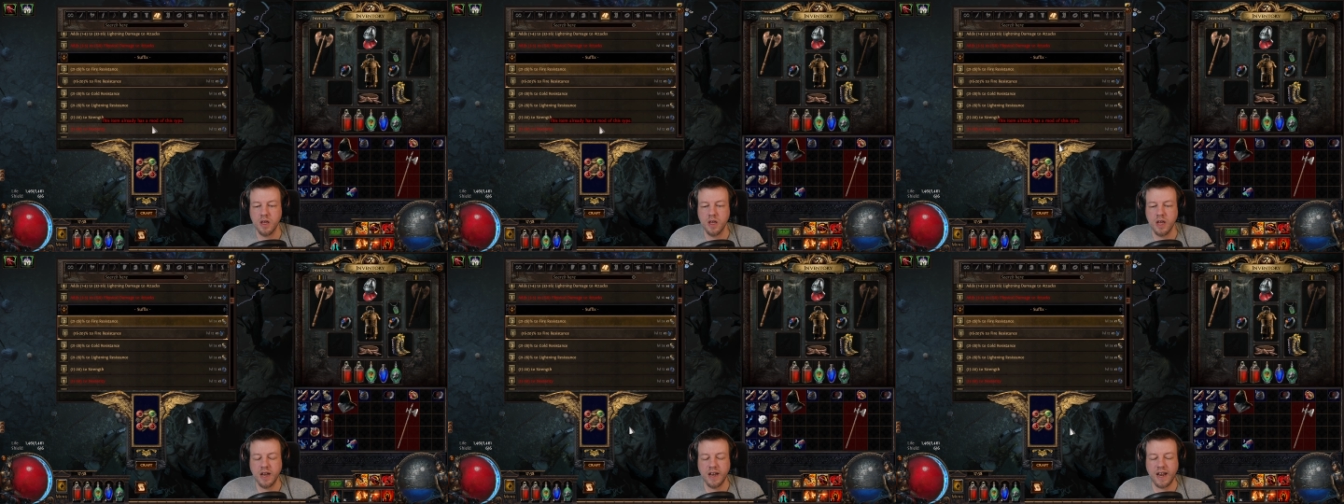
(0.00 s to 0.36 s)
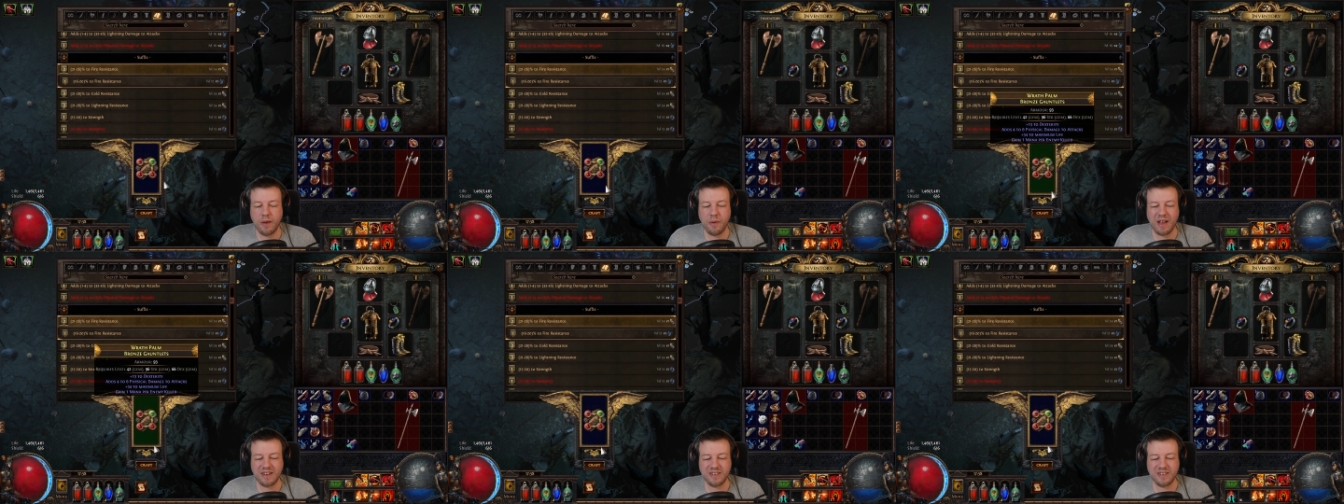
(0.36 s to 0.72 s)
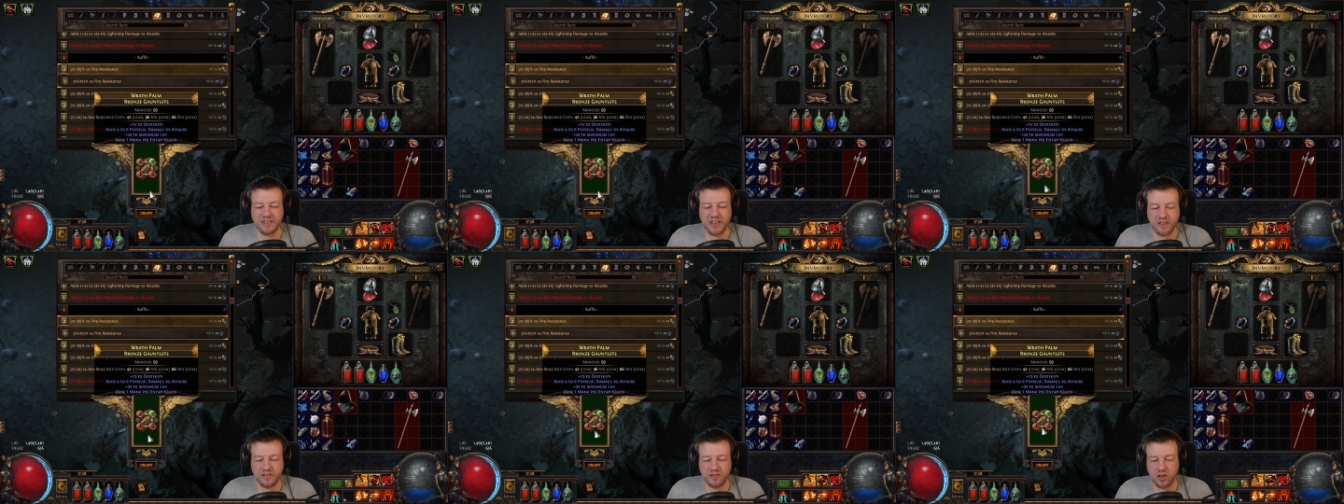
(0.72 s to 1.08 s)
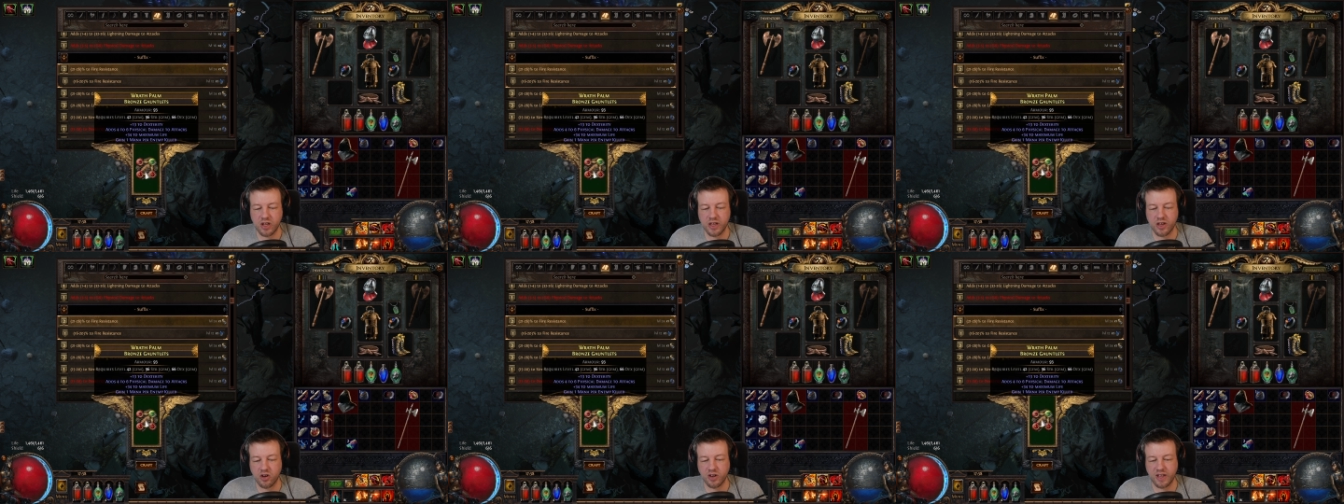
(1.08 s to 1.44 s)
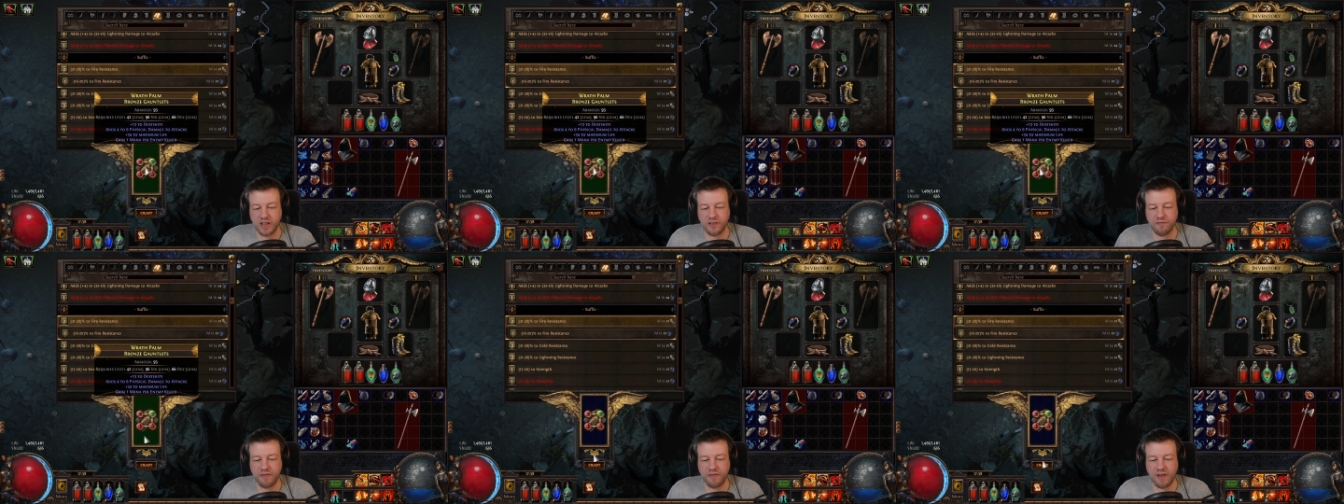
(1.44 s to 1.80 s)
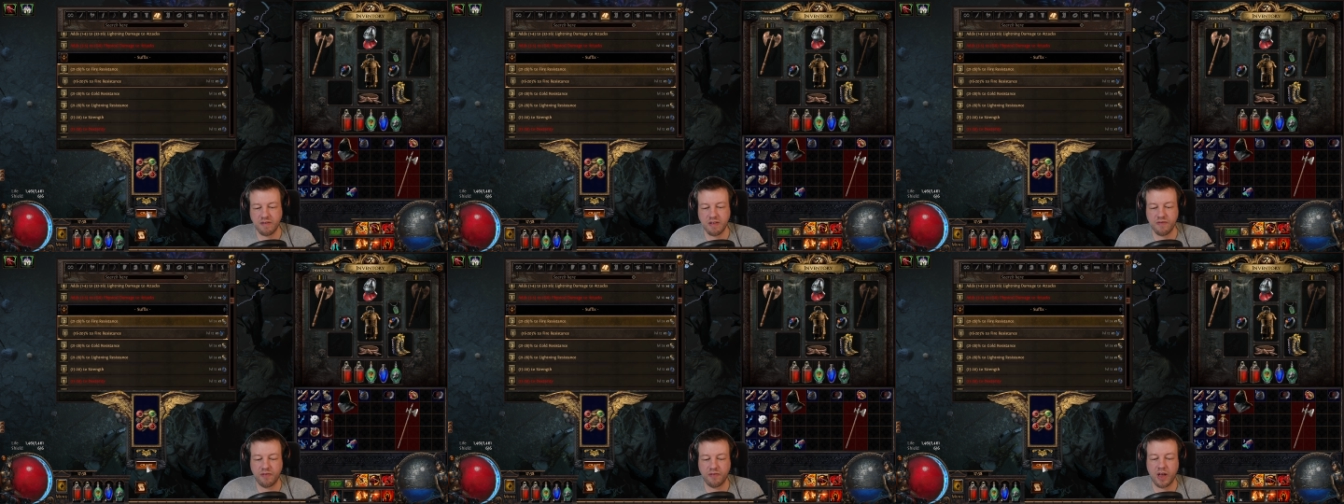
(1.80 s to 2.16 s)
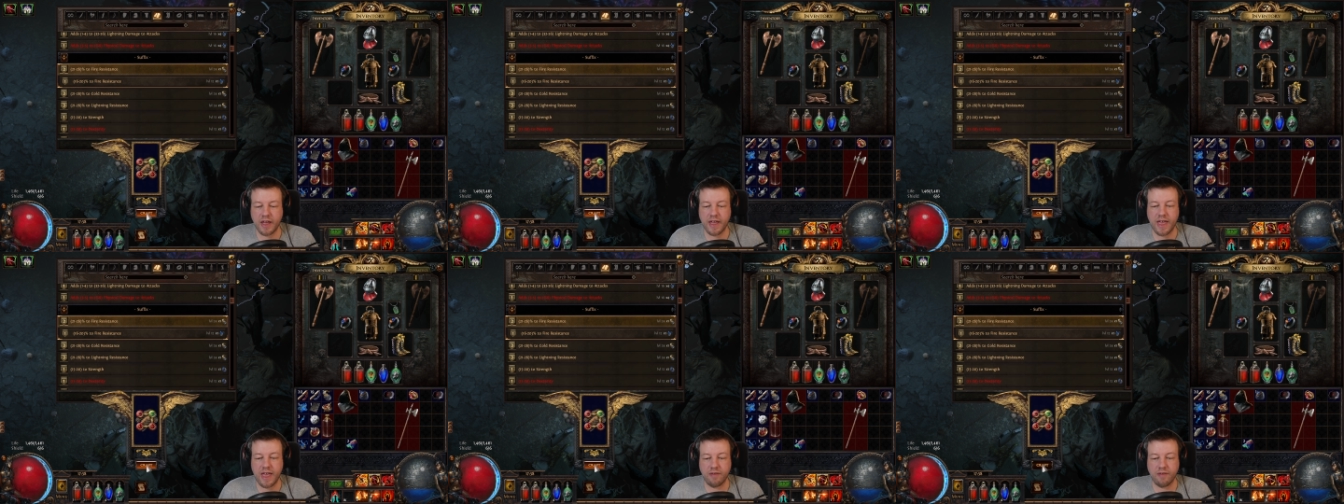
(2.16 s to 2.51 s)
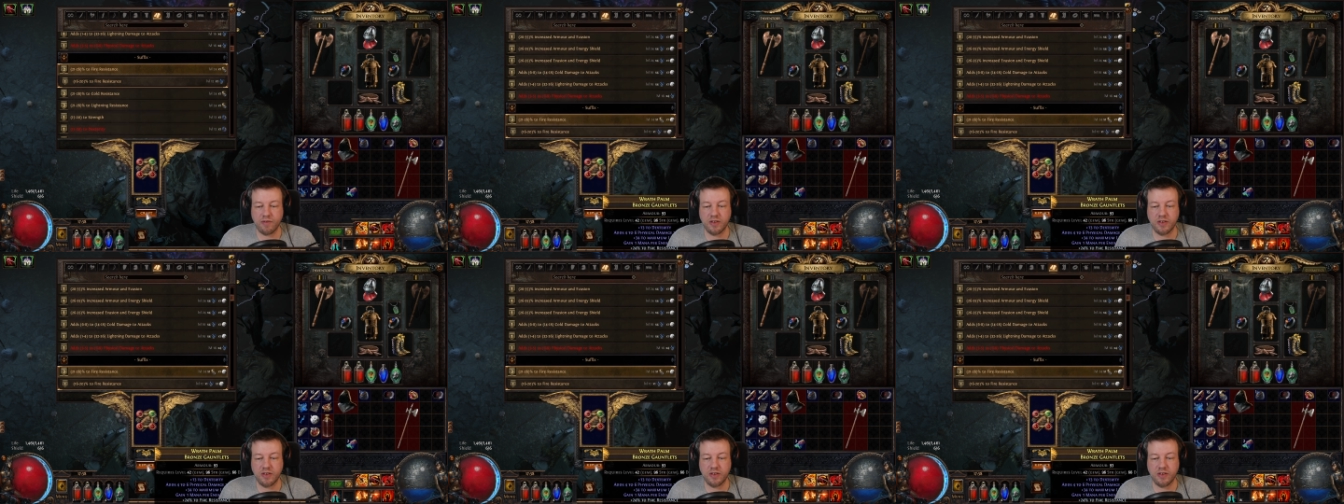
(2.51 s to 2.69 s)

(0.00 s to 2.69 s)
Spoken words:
Now Act 6 early on is very fire heavy,